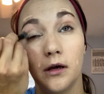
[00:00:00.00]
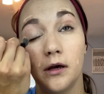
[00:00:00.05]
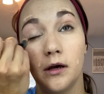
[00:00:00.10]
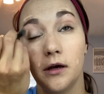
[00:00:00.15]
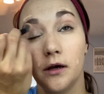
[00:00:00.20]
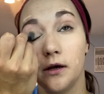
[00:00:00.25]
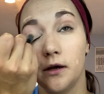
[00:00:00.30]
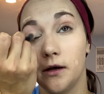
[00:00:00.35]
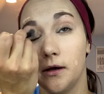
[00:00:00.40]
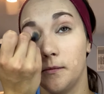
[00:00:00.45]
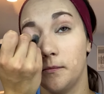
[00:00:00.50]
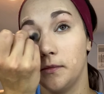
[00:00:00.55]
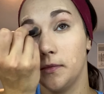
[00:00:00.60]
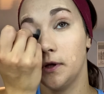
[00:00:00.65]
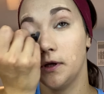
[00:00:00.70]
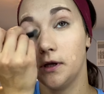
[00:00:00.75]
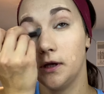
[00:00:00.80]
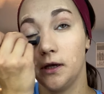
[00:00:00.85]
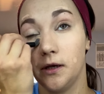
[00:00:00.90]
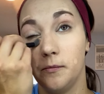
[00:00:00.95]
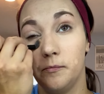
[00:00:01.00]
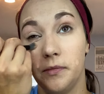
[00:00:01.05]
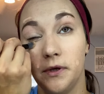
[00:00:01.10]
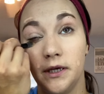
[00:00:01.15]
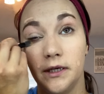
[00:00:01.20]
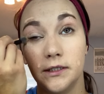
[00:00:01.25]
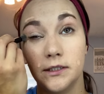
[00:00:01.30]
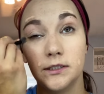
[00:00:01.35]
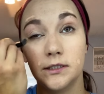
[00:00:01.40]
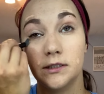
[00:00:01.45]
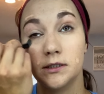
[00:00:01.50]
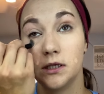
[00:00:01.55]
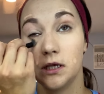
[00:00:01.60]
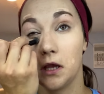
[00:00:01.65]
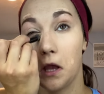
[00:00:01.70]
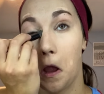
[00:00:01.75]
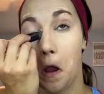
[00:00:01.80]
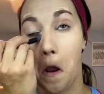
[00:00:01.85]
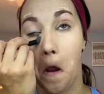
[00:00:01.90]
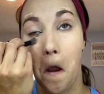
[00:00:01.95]
a base
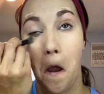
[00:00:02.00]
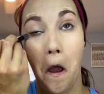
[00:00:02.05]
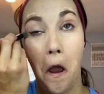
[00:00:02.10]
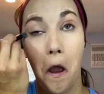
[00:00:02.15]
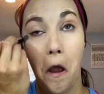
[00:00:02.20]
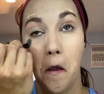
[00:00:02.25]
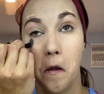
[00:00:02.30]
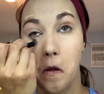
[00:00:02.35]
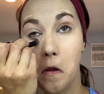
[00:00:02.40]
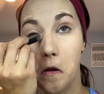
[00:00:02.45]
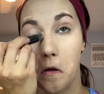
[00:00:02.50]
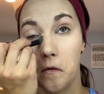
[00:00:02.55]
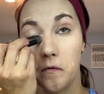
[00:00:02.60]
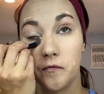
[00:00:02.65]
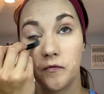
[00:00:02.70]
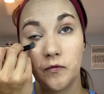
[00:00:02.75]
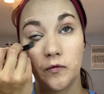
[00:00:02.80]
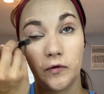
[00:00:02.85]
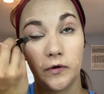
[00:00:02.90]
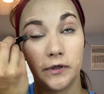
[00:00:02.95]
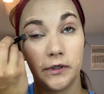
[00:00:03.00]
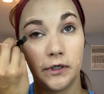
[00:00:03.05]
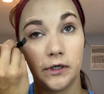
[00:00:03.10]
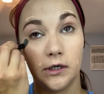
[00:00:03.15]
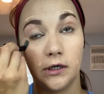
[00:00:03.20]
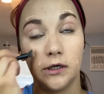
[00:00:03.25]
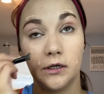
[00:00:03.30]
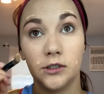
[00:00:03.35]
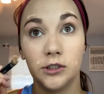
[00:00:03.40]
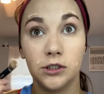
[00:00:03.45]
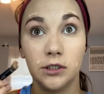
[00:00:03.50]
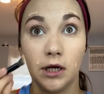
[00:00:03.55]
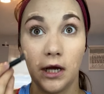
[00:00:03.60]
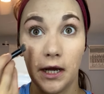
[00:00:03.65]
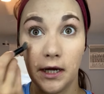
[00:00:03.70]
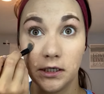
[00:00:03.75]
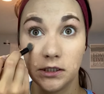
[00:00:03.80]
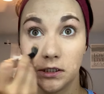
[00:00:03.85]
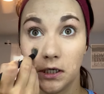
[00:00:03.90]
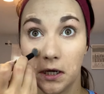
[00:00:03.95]
for your
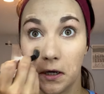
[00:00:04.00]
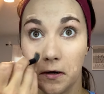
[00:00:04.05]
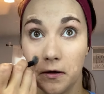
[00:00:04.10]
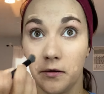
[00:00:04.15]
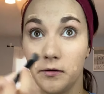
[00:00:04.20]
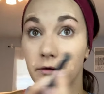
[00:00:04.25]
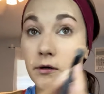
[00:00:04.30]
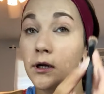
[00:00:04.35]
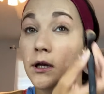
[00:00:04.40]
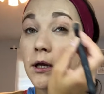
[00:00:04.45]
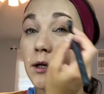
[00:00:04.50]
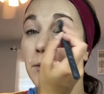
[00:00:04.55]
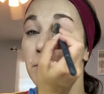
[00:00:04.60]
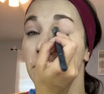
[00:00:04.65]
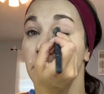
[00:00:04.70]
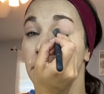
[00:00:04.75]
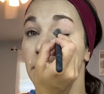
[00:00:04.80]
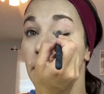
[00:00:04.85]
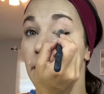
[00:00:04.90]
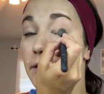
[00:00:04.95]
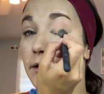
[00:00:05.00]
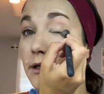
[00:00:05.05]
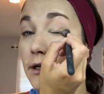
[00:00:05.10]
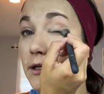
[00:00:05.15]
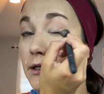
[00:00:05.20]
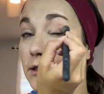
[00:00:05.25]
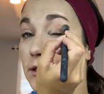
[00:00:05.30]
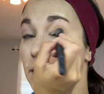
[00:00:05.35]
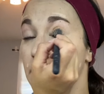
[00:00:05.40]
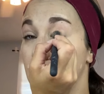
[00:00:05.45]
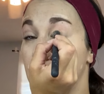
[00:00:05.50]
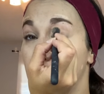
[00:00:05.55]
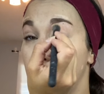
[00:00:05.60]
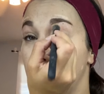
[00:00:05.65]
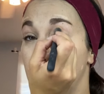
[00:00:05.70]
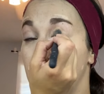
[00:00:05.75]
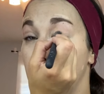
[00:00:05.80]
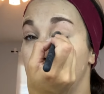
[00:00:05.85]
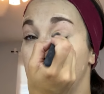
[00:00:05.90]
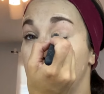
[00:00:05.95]
eyeshadow. Now that I did that,
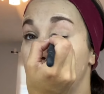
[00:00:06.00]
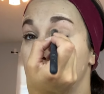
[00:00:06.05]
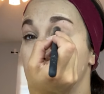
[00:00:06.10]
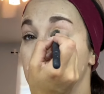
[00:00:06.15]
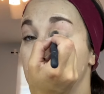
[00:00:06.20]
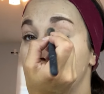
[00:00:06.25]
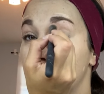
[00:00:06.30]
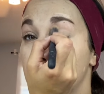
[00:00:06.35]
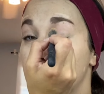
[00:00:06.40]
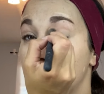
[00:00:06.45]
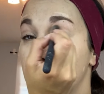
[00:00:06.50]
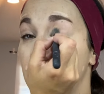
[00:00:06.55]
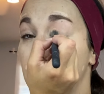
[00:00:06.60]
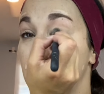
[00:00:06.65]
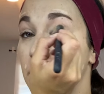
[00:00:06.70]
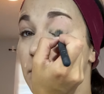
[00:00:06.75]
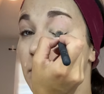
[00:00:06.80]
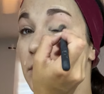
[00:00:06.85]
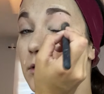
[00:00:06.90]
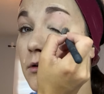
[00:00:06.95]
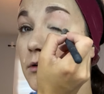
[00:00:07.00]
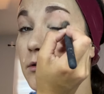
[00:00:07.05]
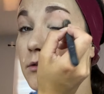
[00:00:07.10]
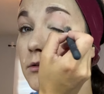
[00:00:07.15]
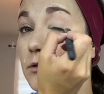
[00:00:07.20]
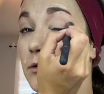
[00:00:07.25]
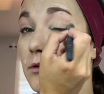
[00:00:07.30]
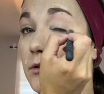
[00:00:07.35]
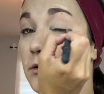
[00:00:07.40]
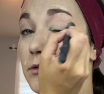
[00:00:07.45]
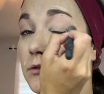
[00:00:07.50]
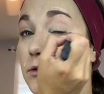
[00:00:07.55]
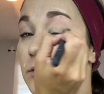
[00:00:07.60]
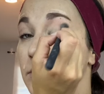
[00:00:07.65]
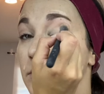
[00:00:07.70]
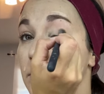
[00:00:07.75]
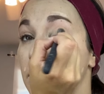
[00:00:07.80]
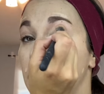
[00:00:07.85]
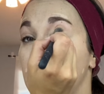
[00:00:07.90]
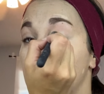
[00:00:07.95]
I better do this one
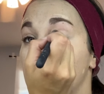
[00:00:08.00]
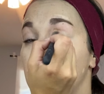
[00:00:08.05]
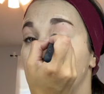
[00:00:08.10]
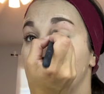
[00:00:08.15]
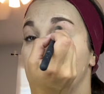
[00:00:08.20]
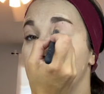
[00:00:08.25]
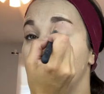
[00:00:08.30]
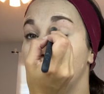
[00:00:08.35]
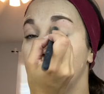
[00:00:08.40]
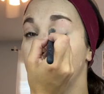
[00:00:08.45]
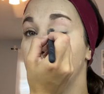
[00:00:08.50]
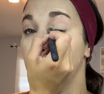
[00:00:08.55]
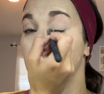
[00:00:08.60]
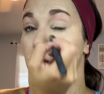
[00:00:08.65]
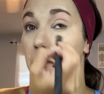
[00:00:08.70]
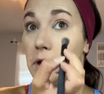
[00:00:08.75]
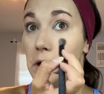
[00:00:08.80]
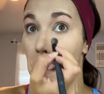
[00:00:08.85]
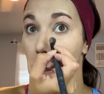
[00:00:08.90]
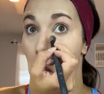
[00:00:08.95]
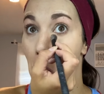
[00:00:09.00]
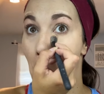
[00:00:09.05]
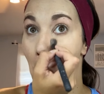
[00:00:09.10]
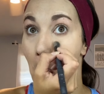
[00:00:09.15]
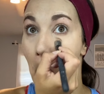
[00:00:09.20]
so that they're even.